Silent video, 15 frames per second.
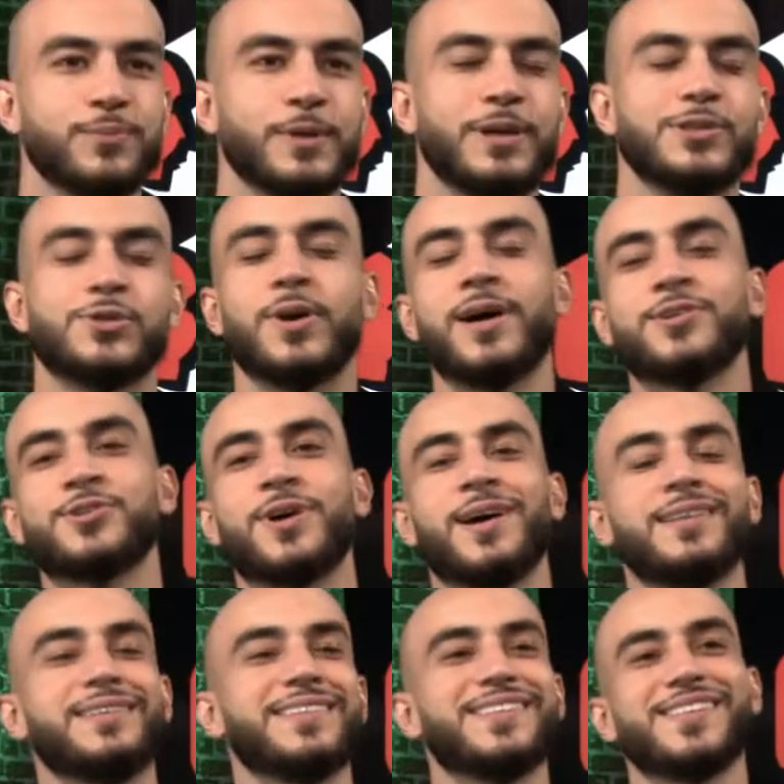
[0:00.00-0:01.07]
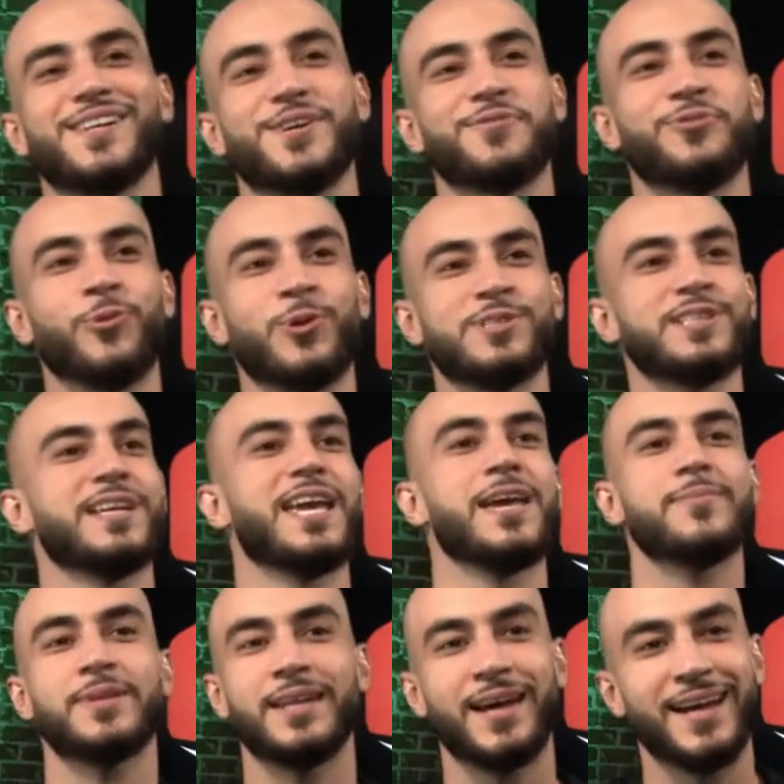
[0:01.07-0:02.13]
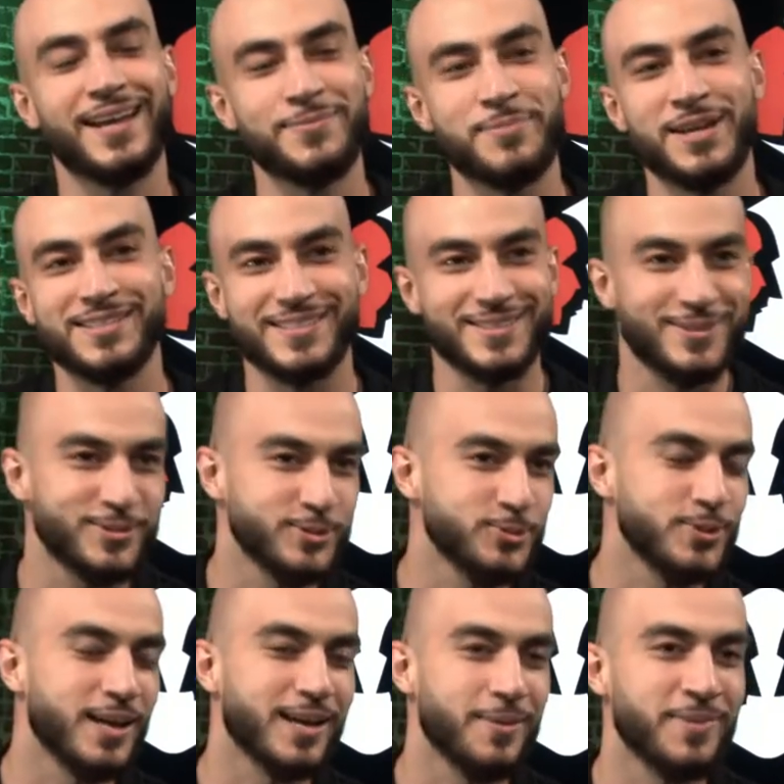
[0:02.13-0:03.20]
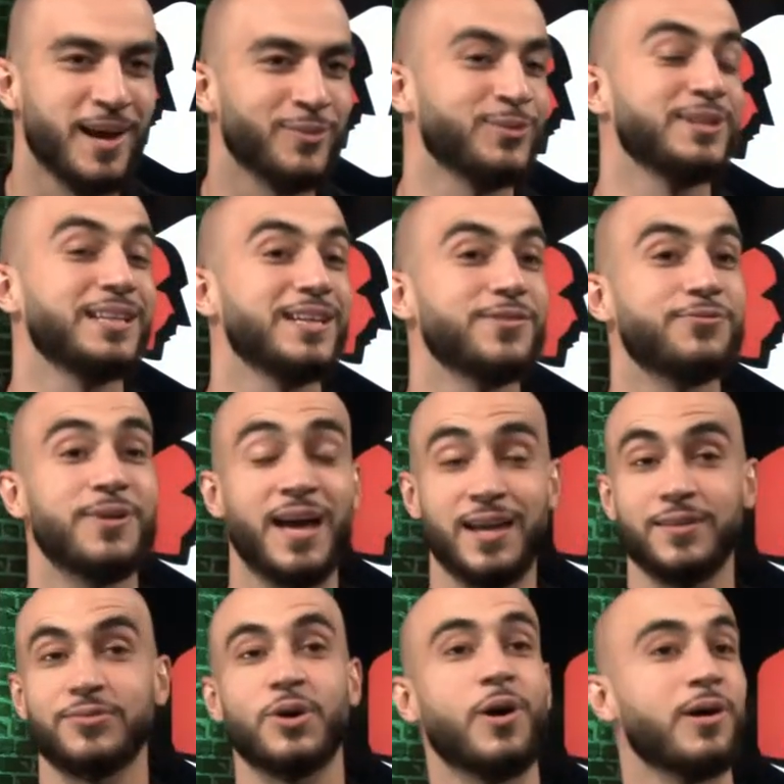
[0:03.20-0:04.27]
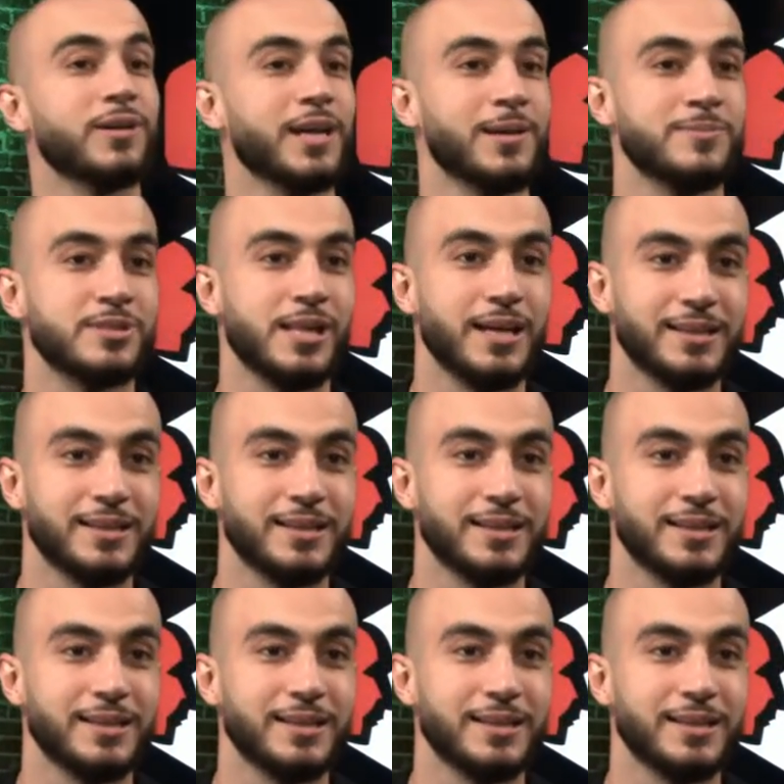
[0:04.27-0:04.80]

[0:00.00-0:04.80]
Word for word: So I tried the Forza game, and I had mentioned to you that I'm not really a fan of car games like